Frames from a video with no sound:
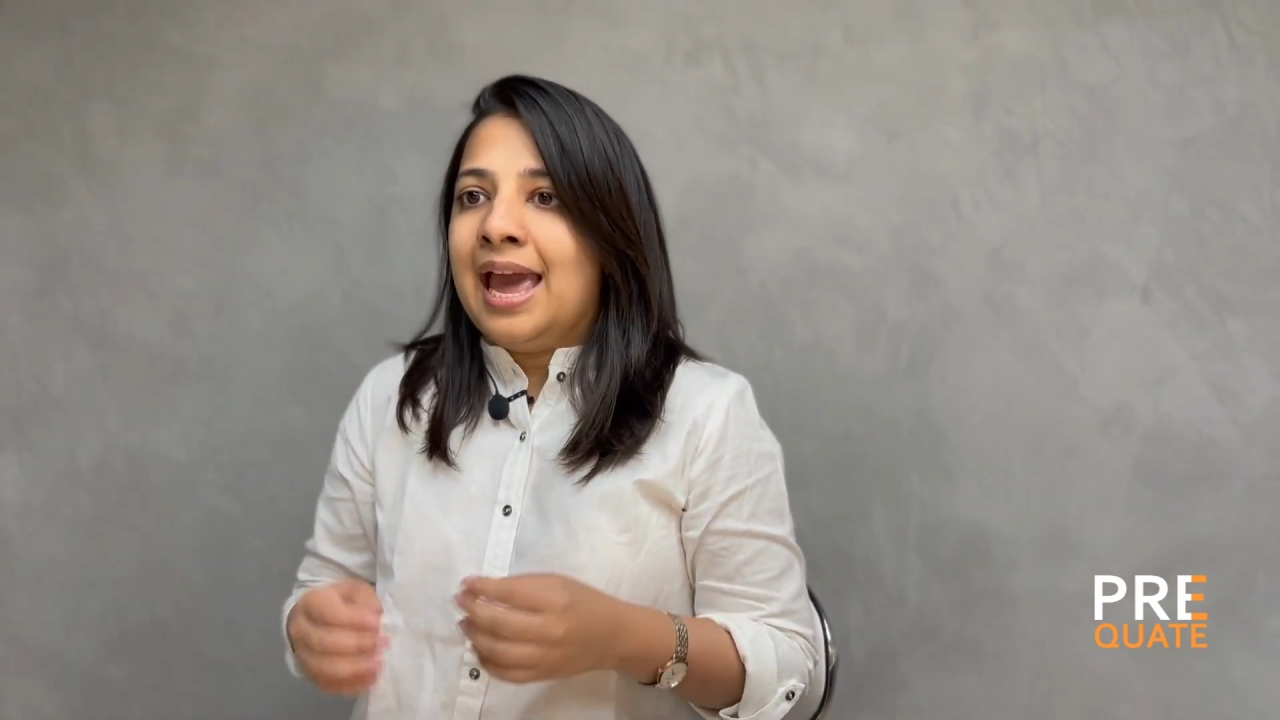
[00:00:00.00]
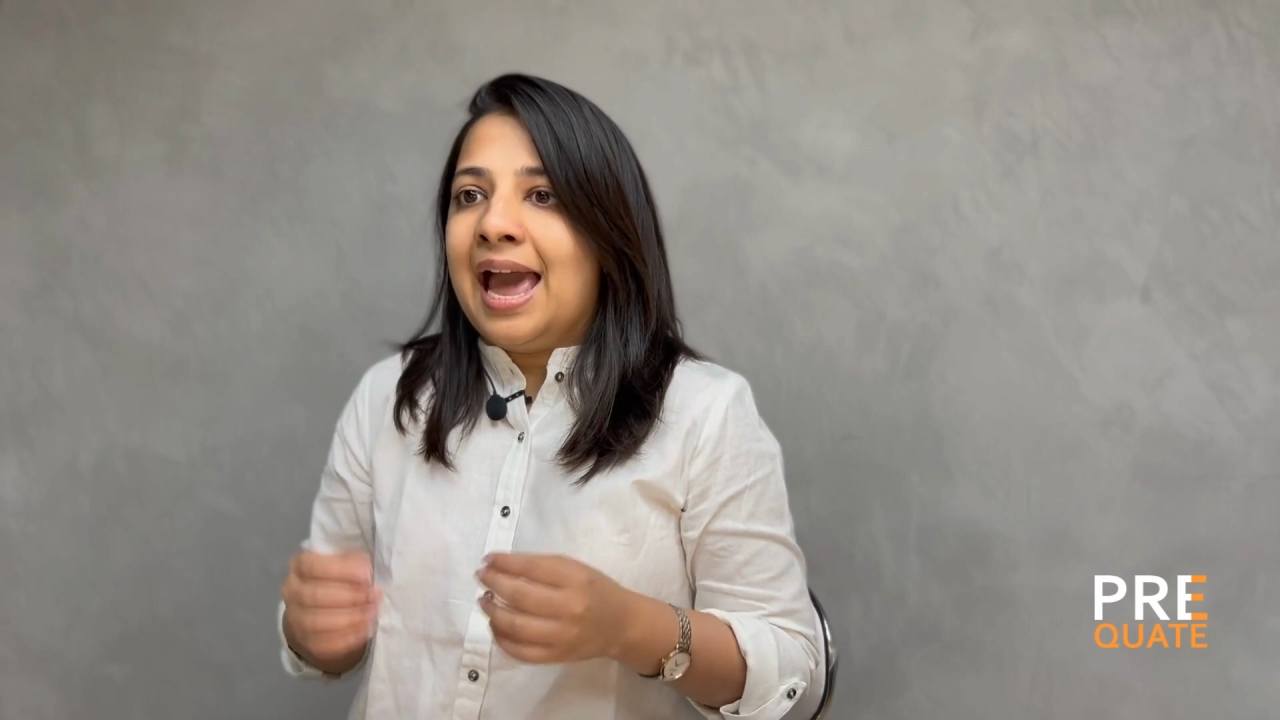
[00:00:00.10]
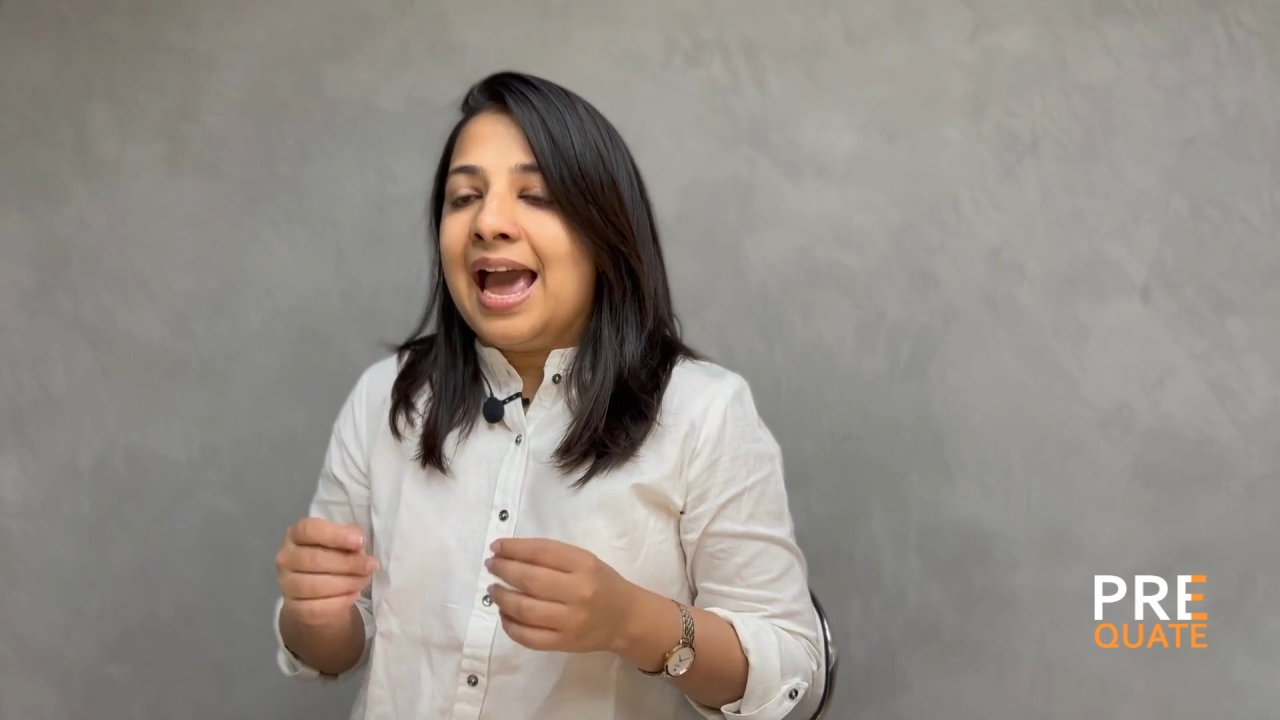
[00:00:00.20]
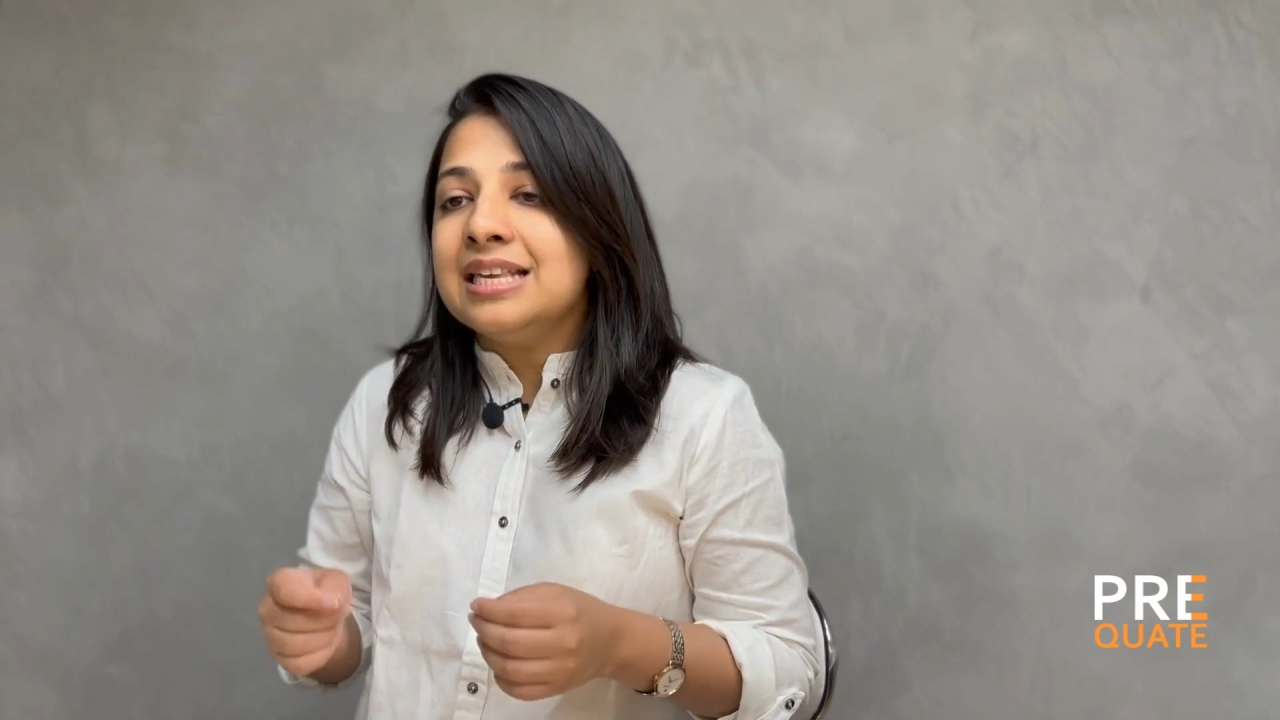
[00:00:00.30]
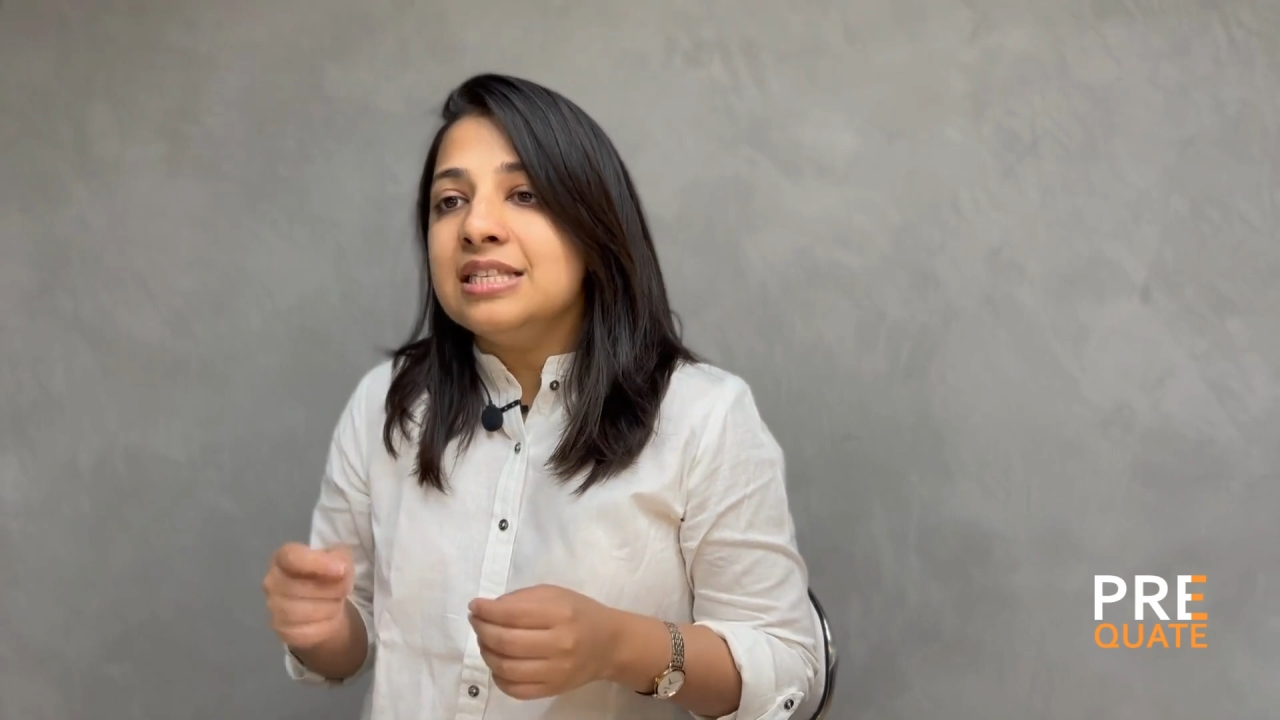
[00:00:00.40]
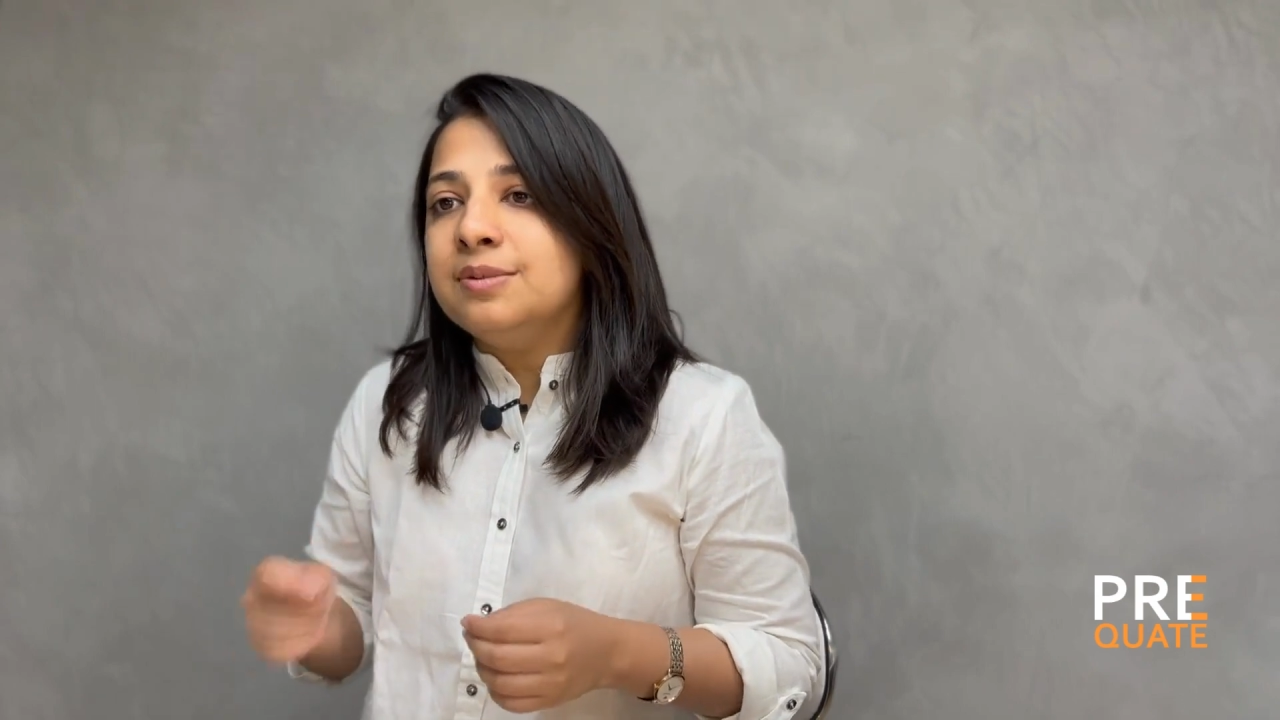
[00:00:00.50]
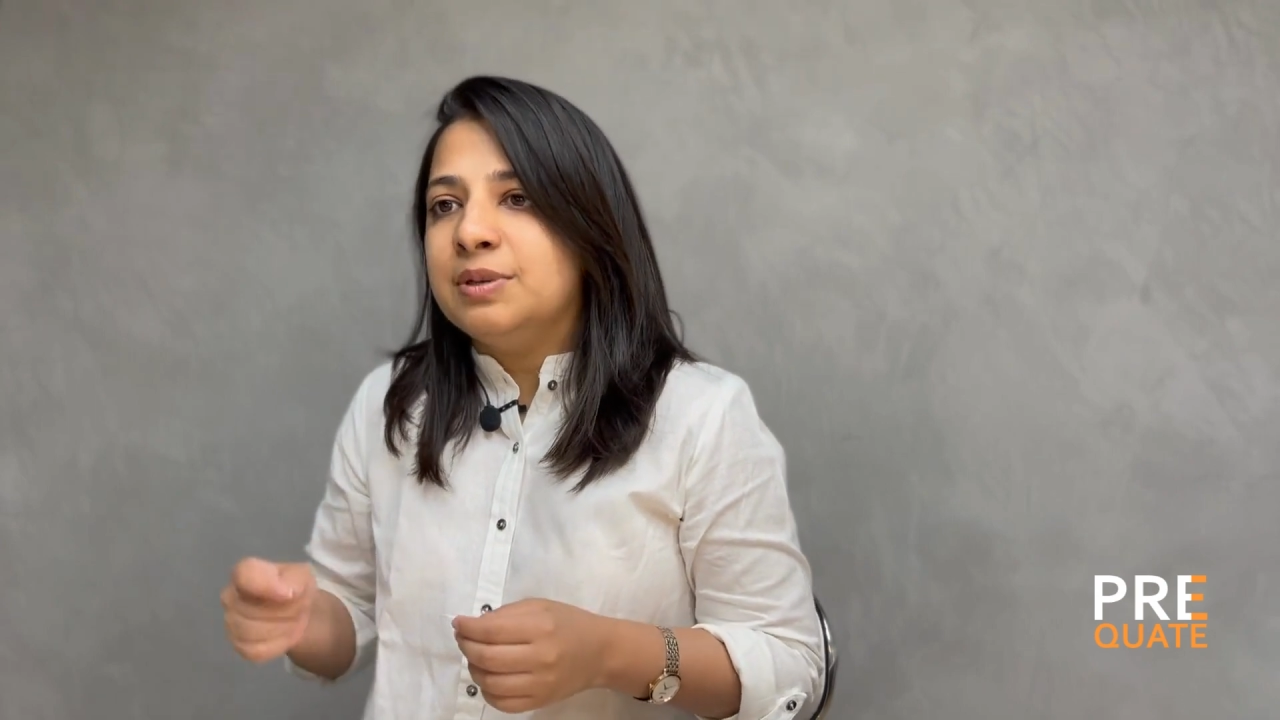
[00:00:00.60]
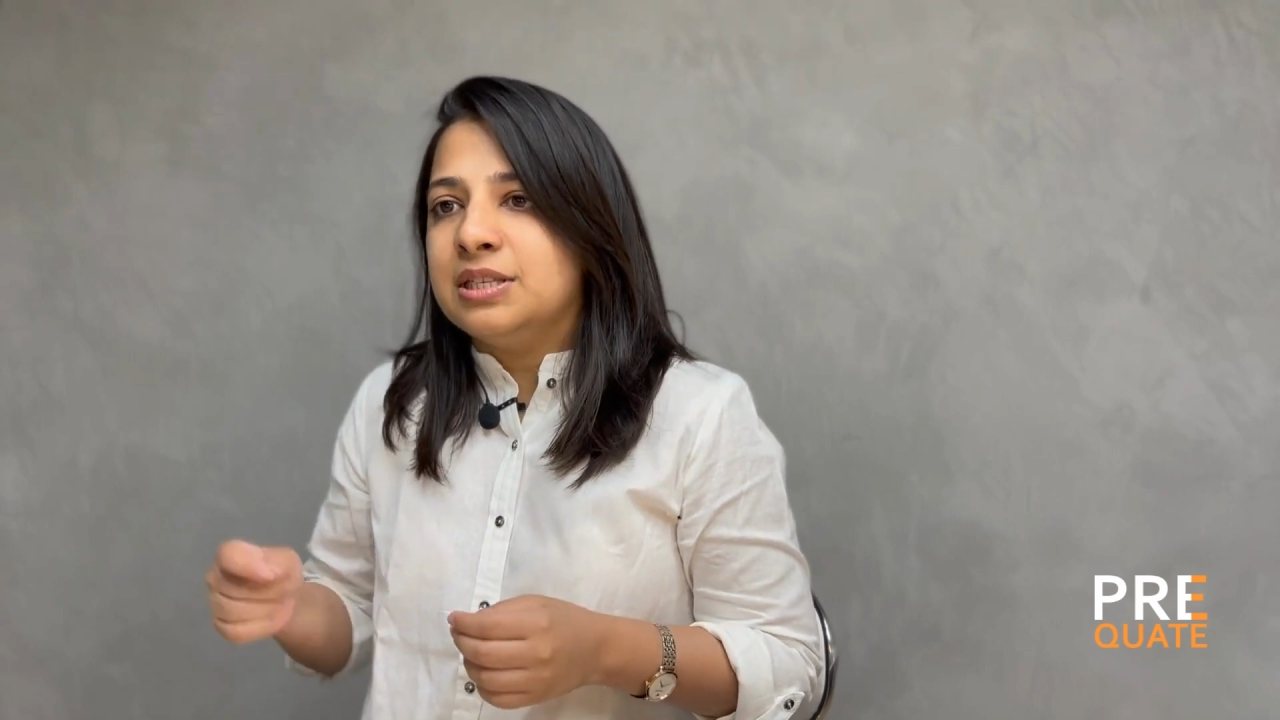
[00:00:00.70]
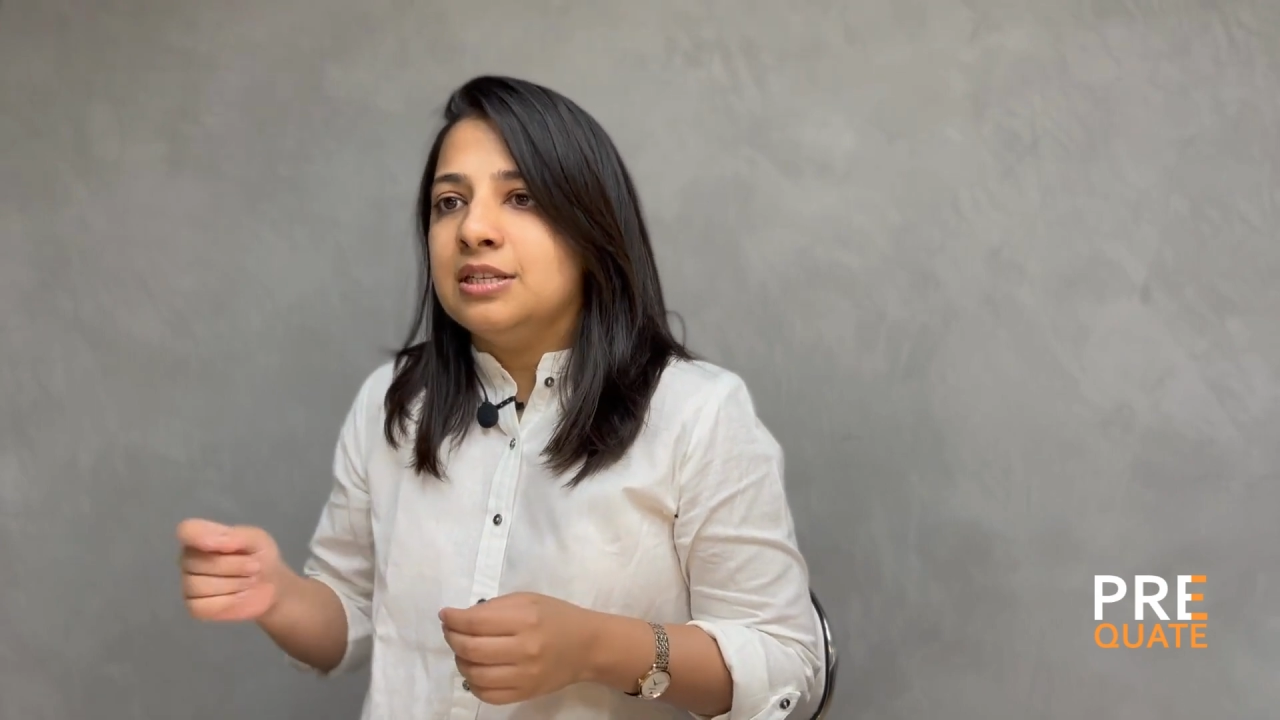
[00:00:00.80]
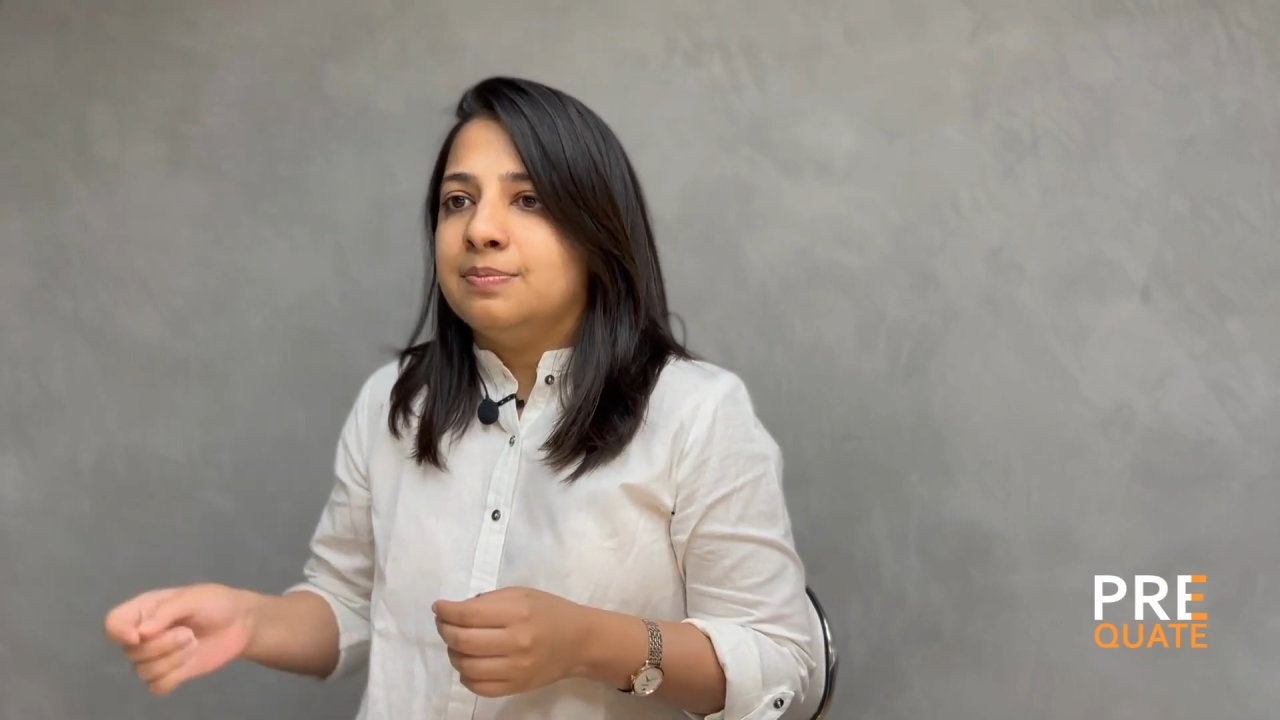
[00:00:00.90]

As the business